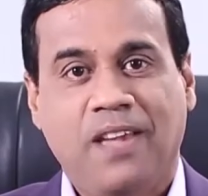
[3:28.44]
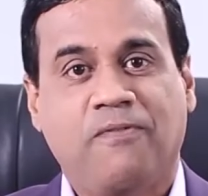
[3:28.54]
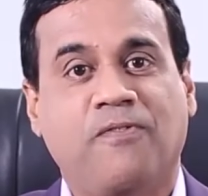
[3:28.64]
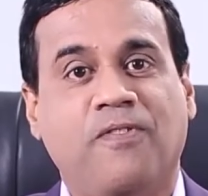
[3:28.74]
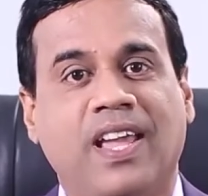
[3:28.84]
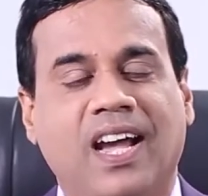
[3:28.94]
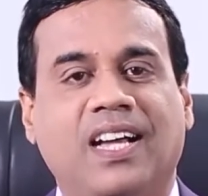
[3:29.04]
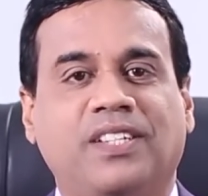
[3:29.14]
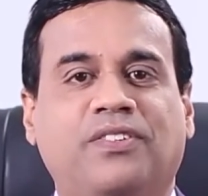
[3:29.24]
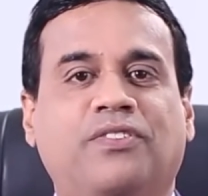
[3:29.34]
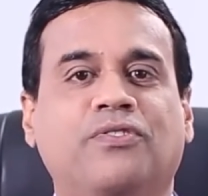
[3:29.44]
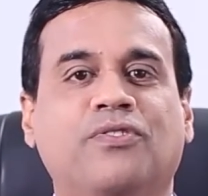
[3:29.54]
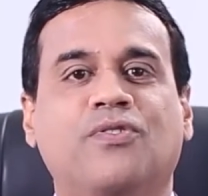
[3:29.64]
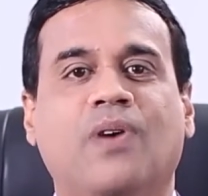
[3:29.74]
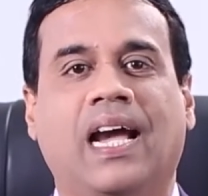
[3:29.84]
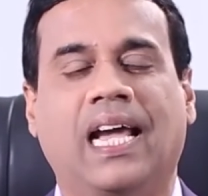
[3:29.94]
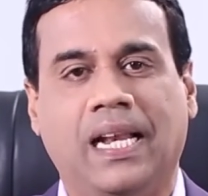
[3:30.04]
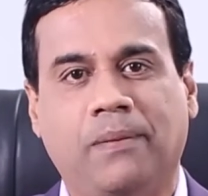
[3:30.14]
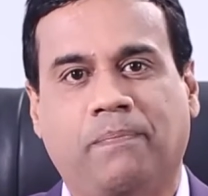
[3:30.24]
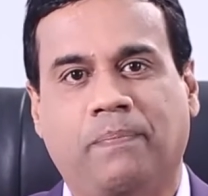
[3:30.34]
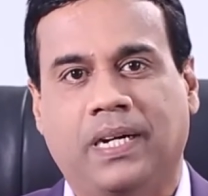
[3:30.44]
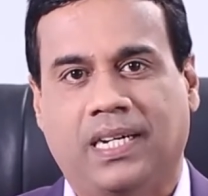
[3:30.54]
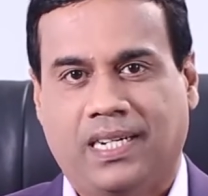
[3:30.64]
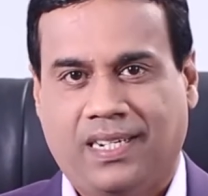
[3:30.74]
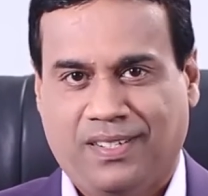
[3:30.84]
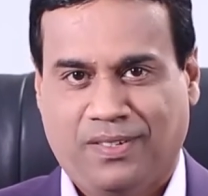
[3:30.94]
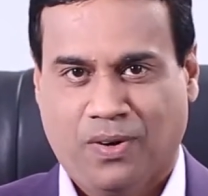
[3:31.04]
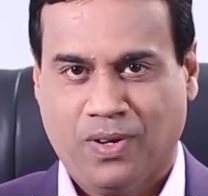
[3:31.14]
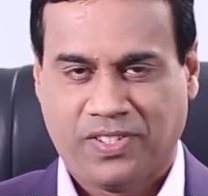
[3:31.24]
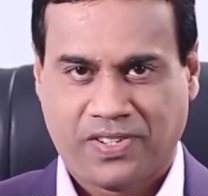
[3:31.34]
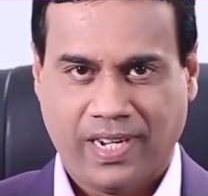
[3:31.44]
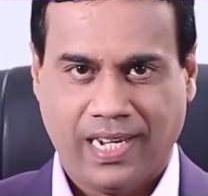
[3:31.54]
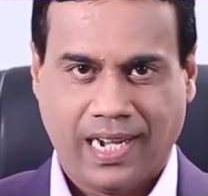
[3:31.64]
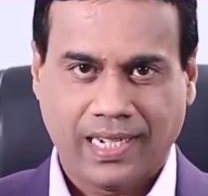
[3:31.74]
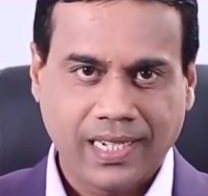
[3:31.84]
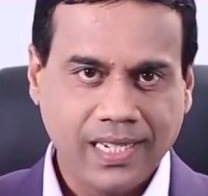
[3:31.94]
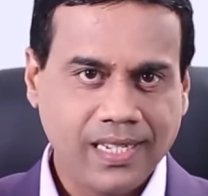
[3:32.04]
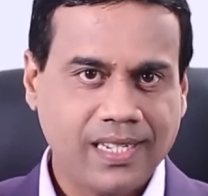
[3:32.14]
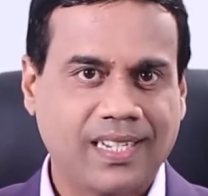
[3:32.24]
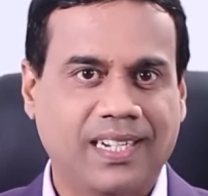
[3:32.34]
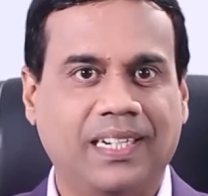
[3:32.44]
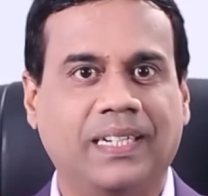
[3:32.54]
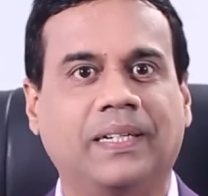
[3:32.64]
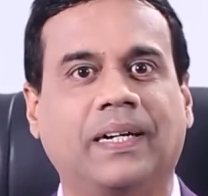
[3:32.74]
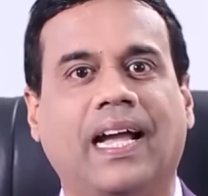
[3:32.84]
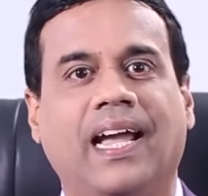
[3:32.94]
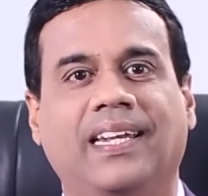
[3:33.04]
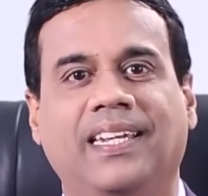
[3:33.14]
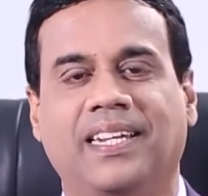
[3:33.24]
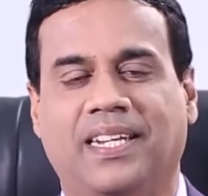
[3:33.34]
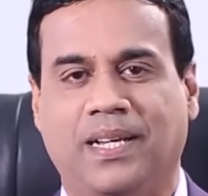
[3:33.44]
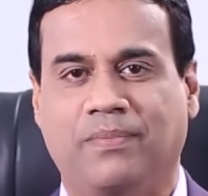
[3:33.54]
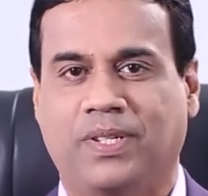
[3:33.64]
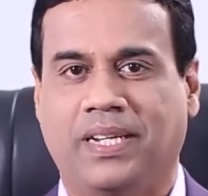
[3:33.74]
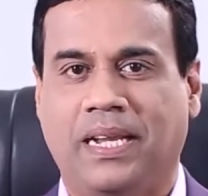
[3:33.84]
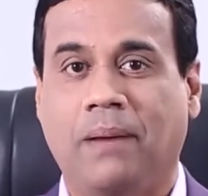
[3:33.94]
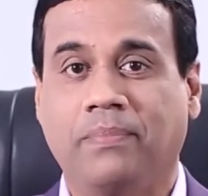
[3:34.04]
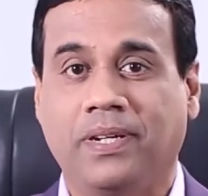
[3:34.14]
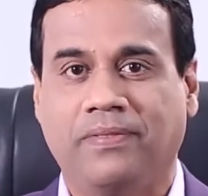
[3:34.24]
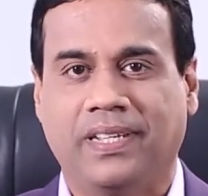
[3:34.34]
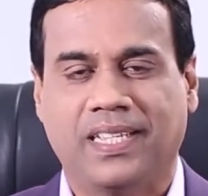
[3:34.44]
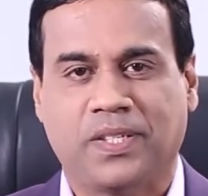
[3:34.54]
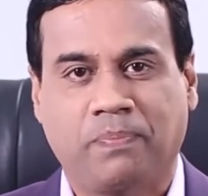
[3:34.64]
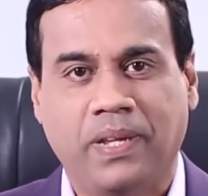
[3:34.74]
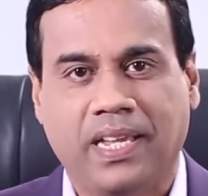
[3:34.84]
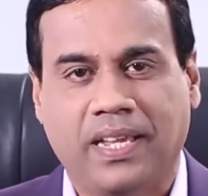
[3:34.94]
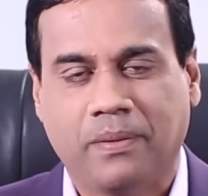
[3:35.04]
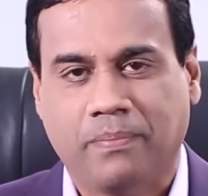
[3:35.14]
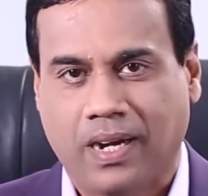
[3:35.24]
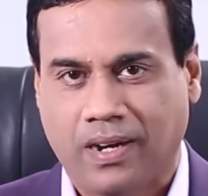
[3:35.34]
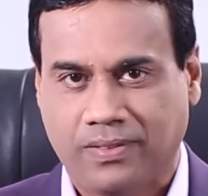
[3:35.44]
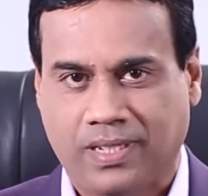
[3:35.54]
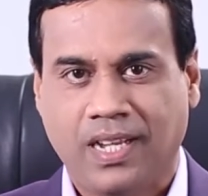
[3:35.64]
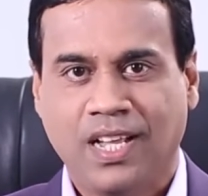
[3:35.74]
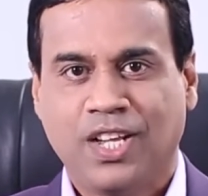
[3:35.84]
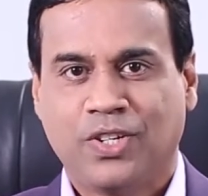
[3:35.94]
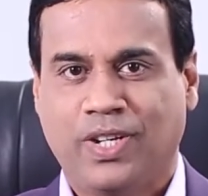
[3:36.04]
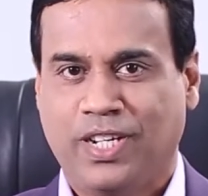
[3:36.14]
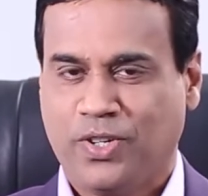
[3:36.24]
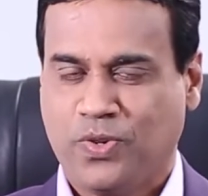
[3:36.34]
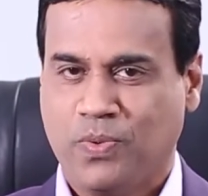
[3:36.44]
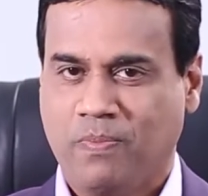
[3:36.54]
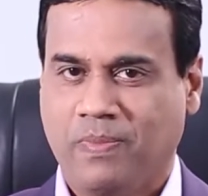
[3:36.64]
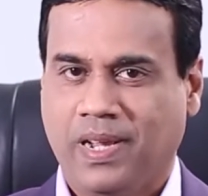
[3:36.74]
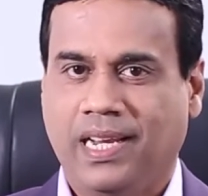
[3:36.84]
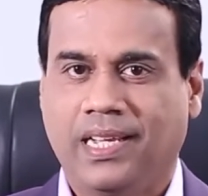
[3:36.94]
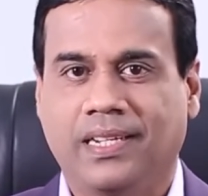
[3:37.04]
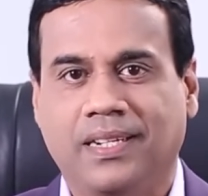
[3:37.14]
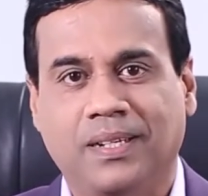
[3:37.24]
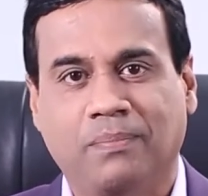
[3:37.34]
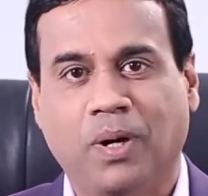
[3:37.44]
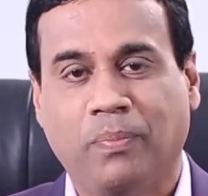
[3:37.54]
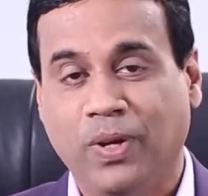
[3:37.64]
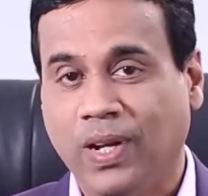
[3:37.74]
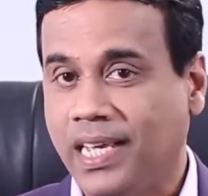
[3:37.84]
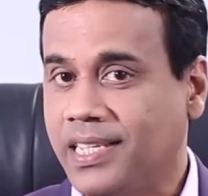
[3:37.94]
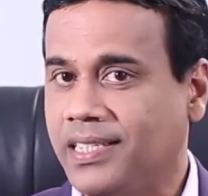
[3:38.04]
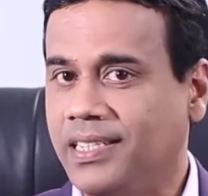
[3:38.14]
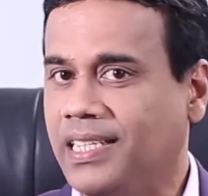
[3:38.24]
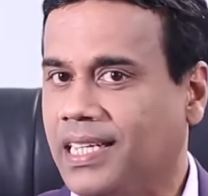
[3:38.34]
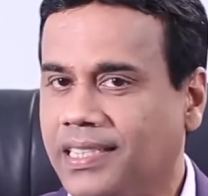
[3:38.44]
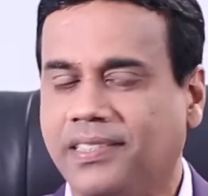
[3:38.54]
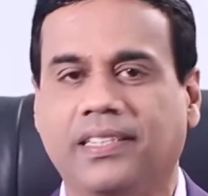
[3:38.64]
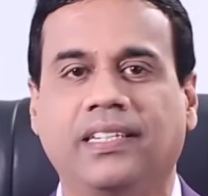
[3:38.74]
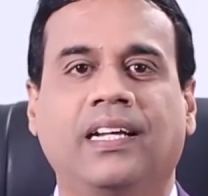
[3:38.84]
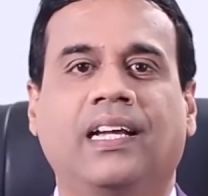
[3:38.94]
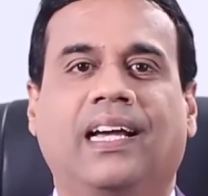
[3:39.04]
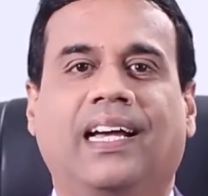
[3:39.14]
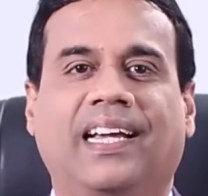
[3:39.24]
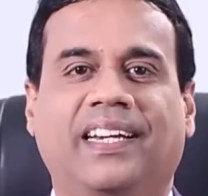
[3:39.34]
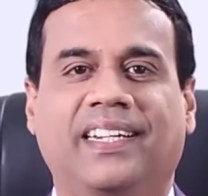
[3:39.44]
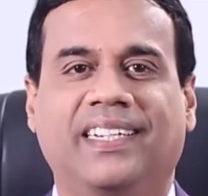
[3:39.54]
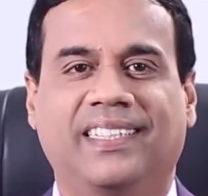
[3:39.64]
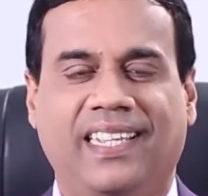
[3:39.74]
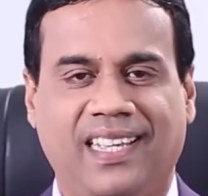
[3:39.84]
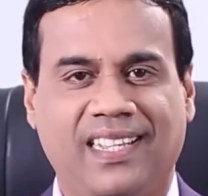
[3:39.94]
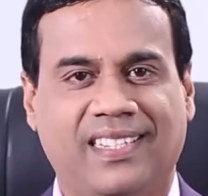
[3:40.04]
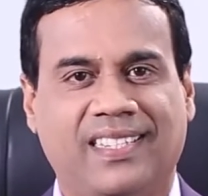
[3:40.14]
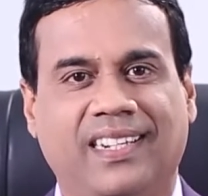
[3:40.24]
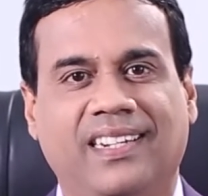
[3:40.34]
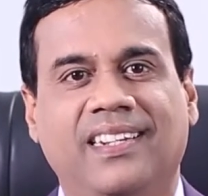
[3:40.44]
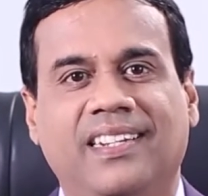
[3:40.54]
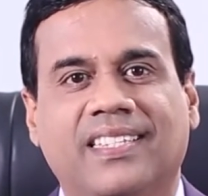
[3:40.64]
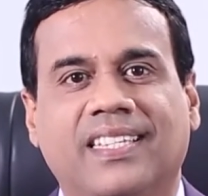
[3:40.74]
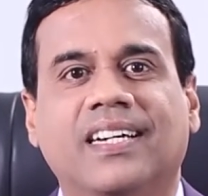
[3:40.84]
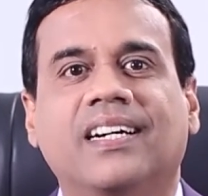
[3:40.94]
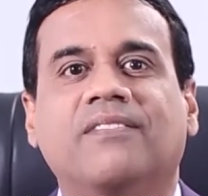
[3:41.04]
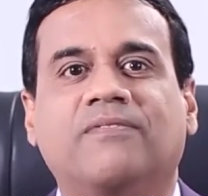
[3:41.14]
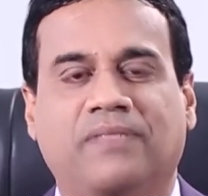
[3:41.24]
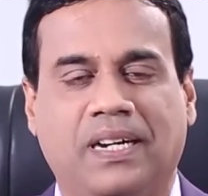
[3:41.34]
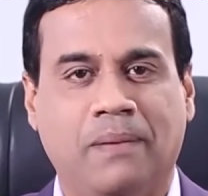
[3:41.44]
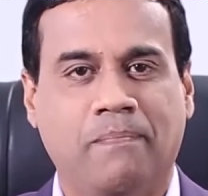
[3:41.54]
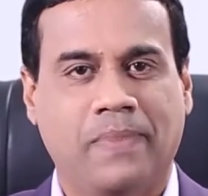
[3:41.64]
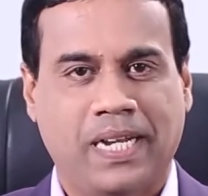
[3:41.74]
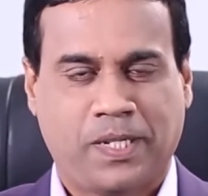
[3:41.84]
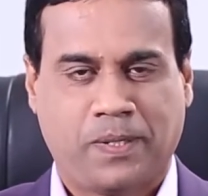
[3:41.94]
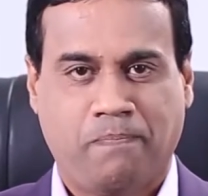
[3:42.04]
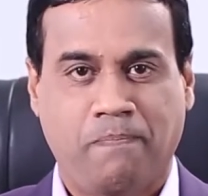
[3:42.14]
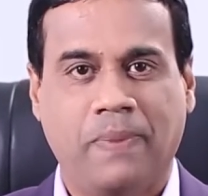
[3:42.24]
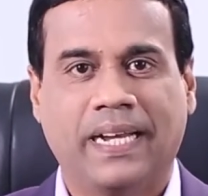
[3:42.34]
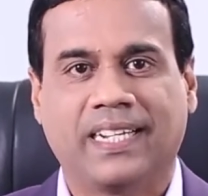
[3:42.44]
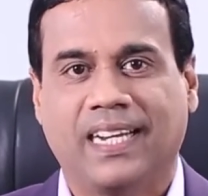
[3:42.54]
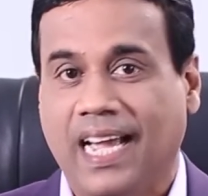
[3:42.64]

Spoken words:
If we are to help all Sri Lankans, and in terms of number, we are speaking about 22 million population in the country, and they certainly deserve a much better